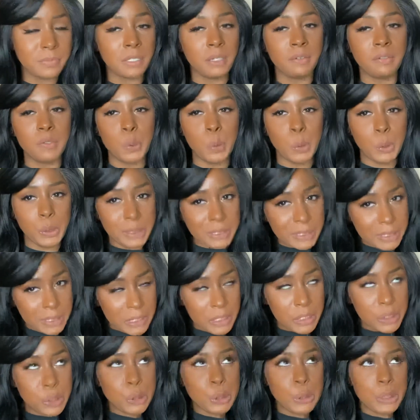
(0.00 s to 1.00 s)
Of course,
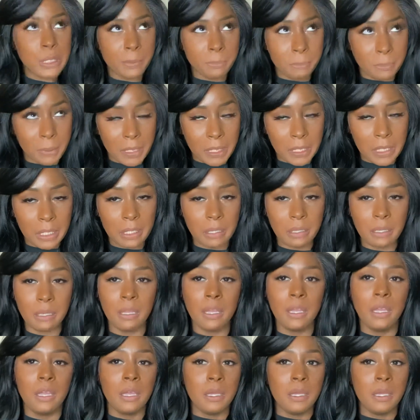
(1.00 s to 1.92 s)
the shipping